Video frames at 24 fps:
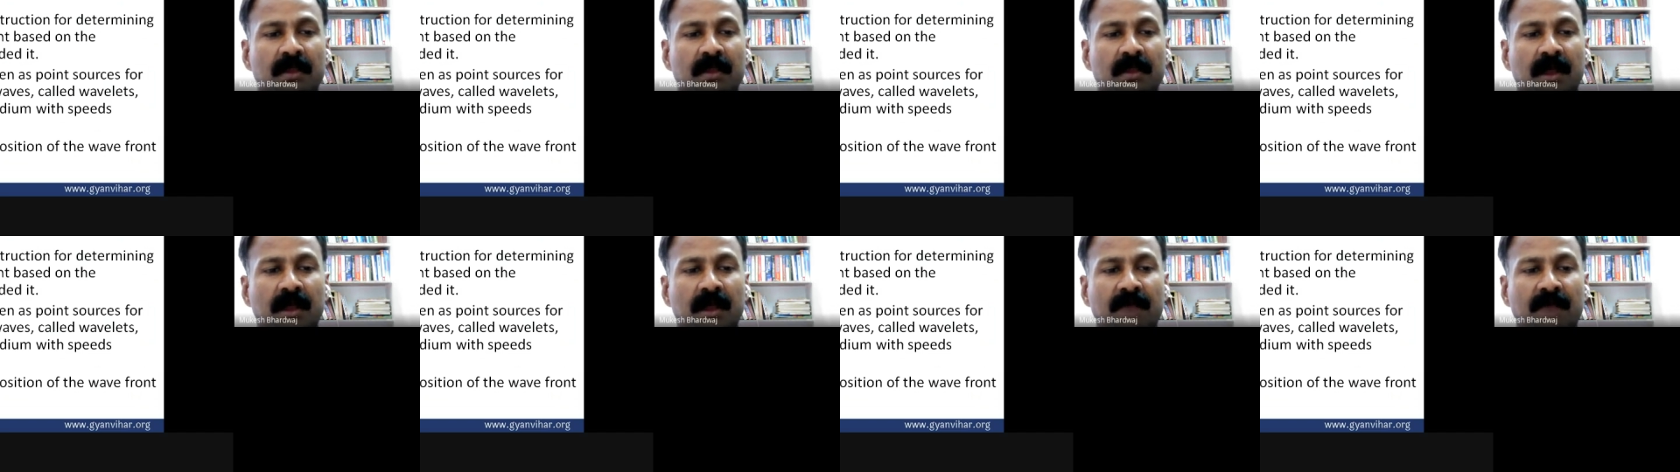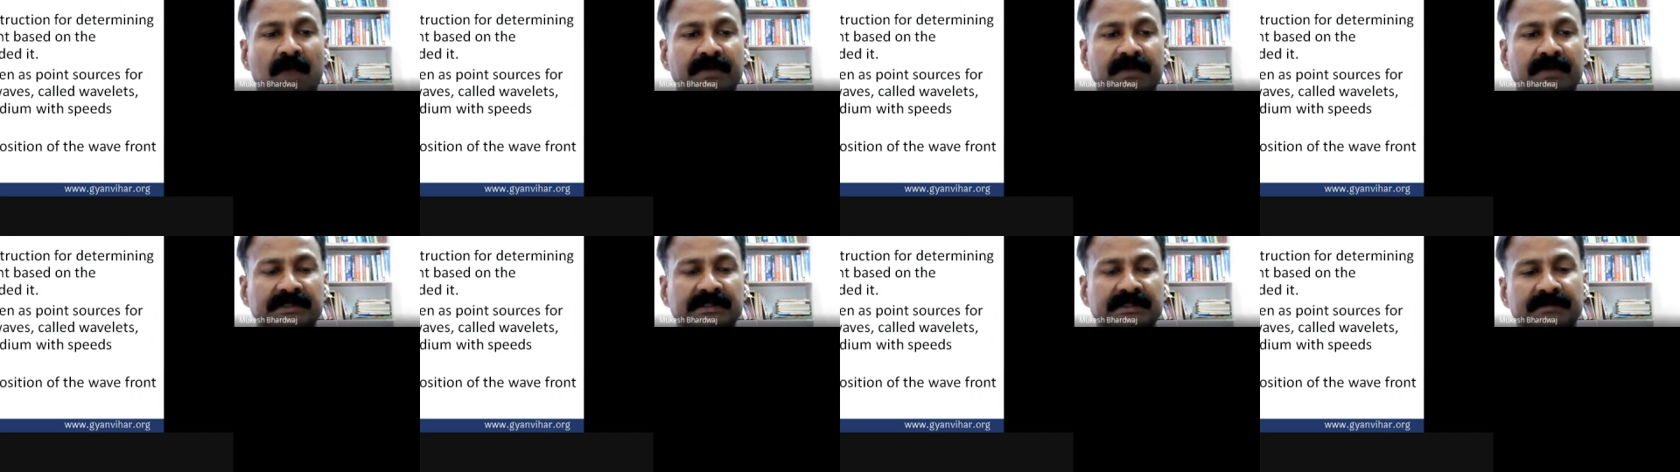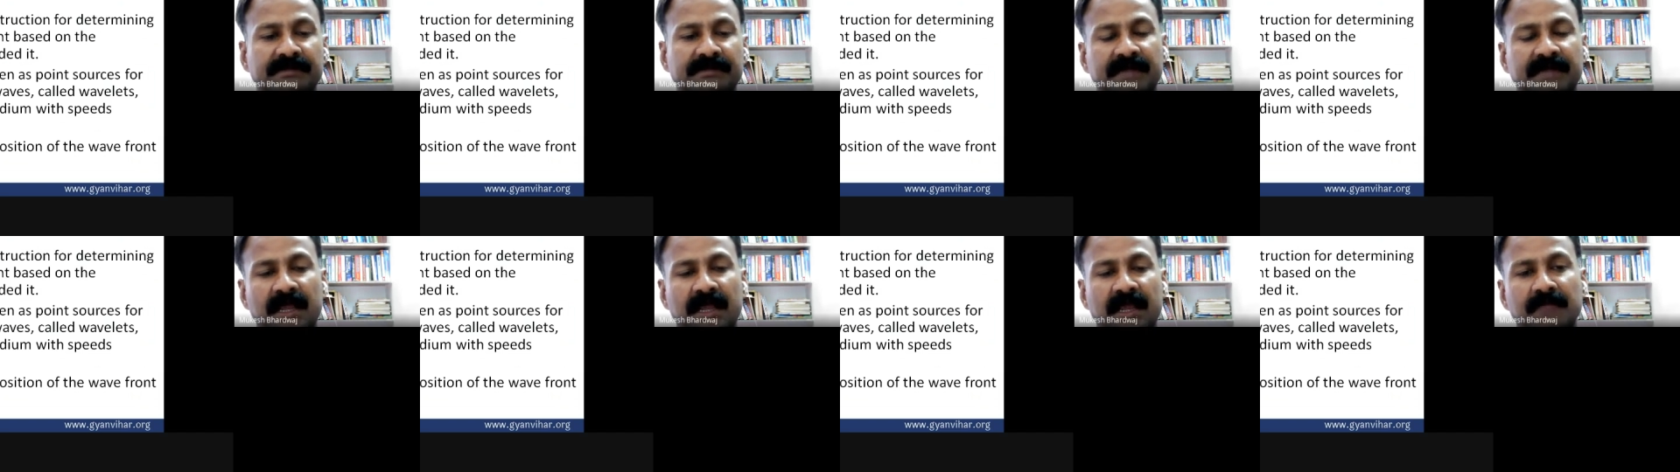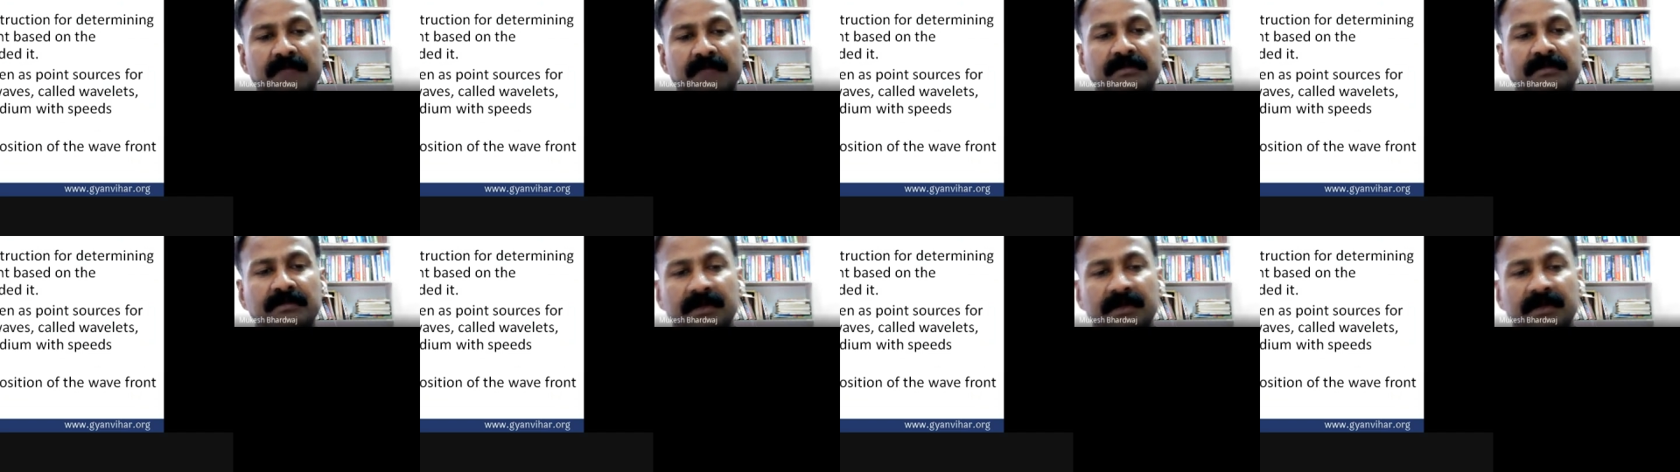After some
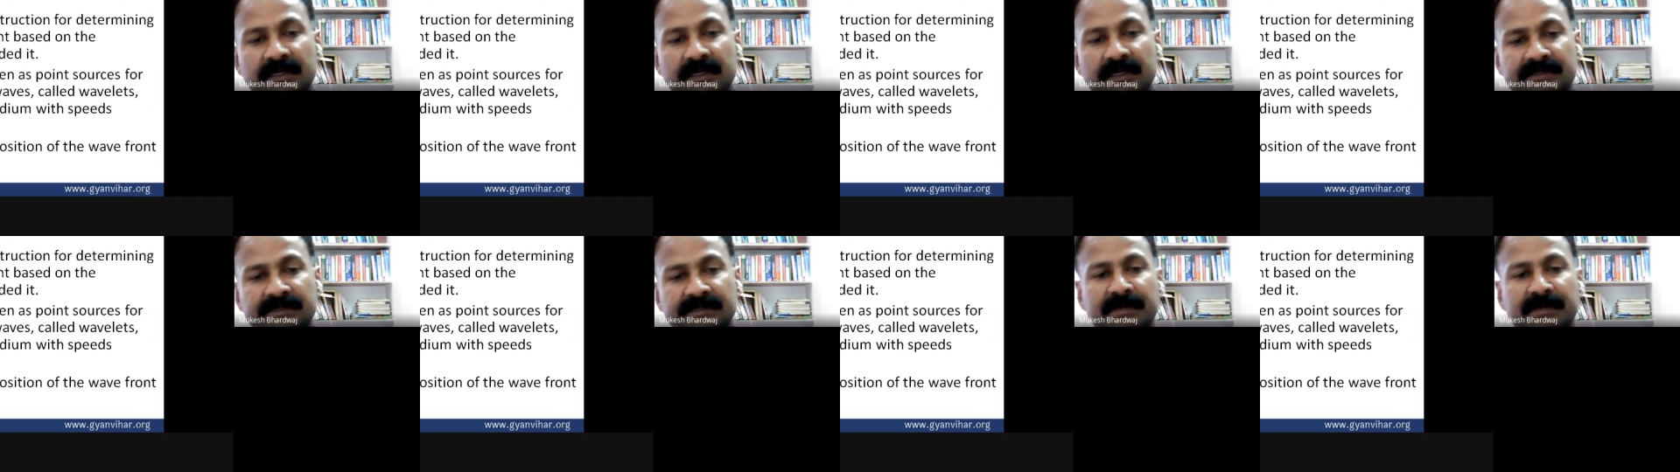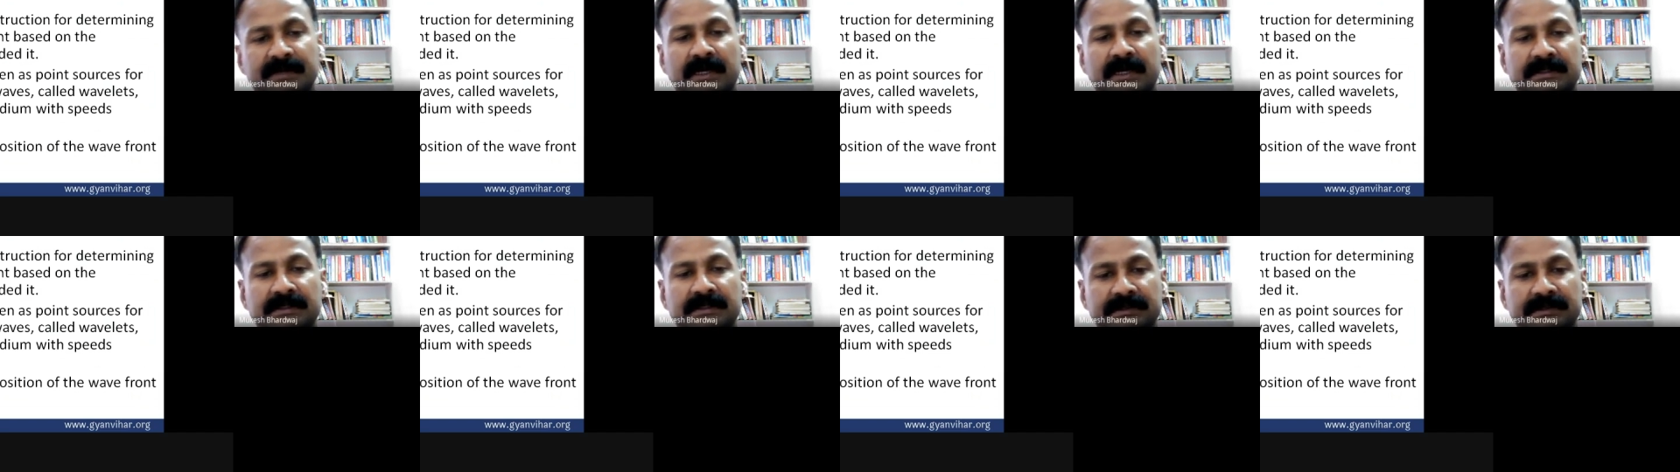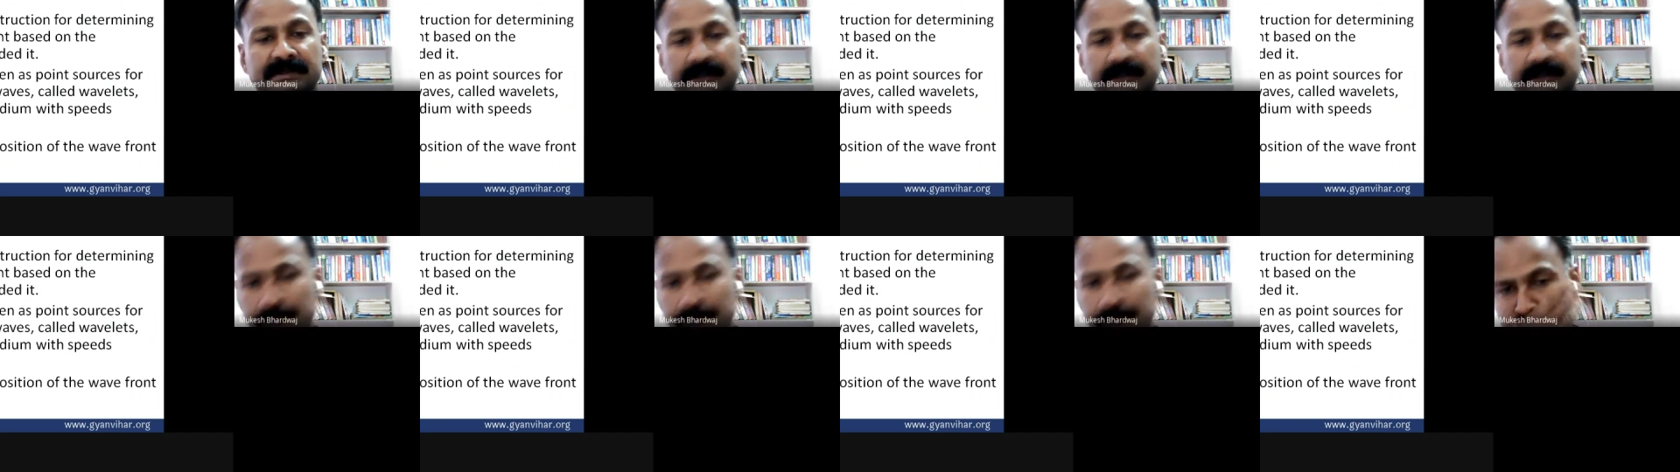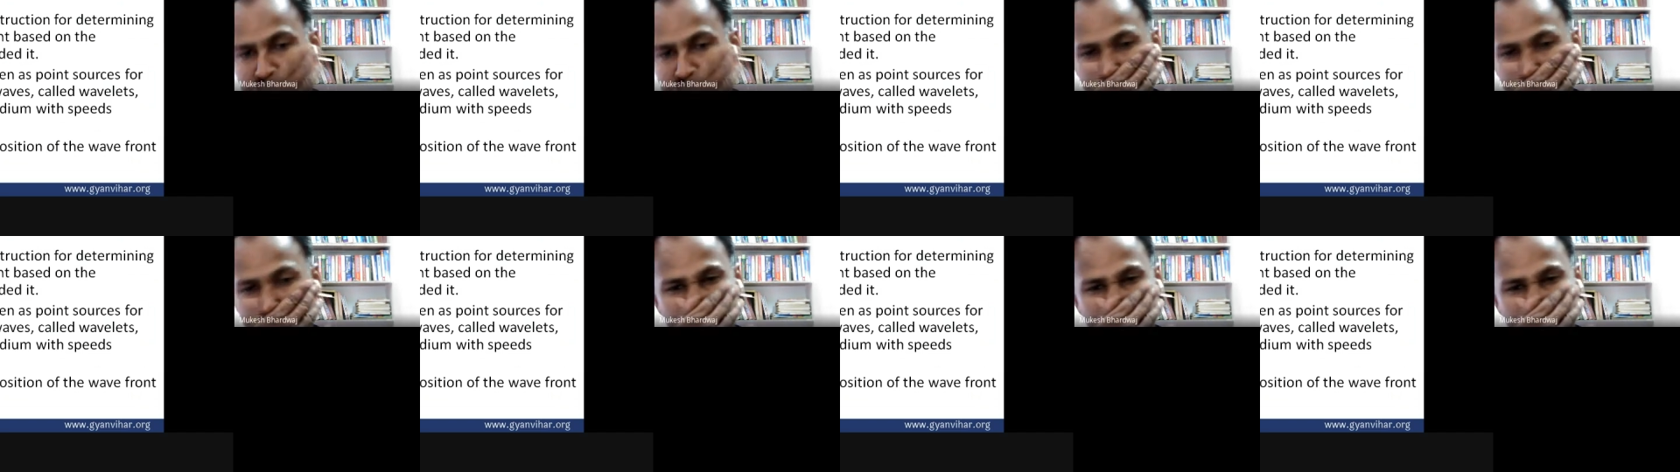time has passed, the new
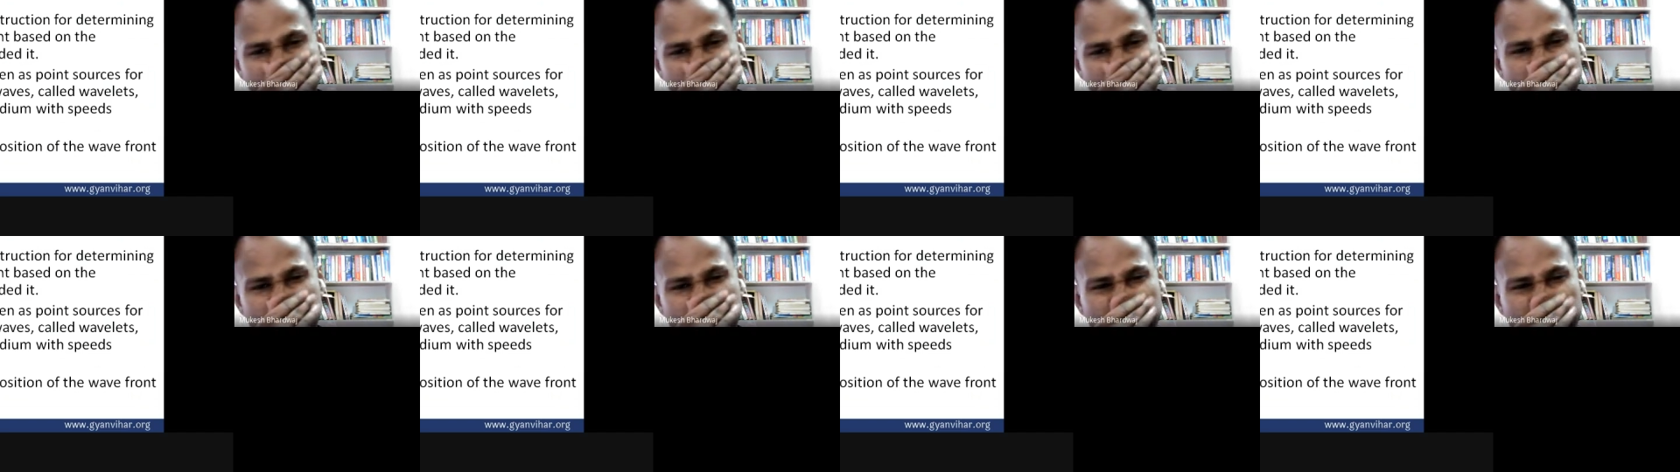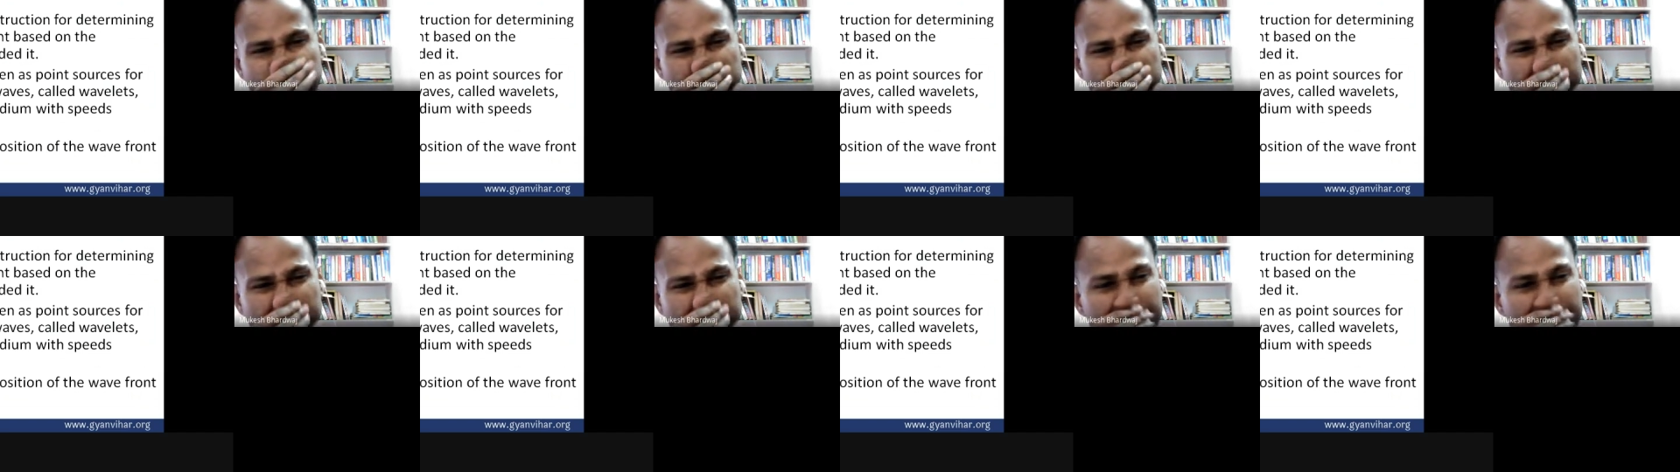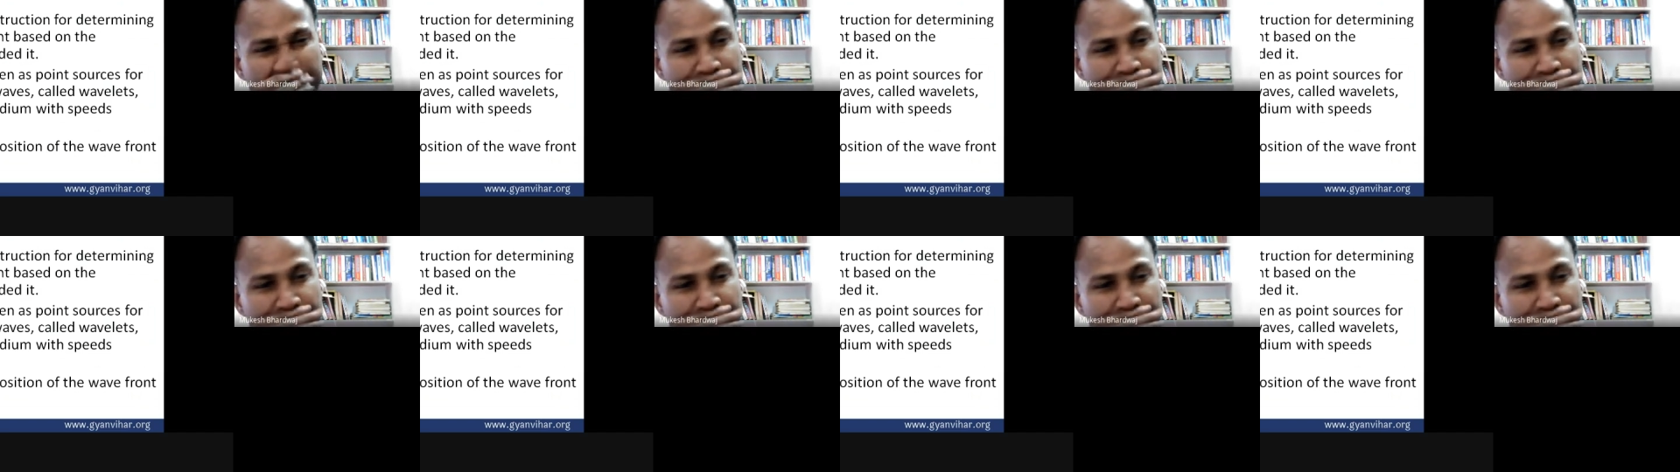position of wavefront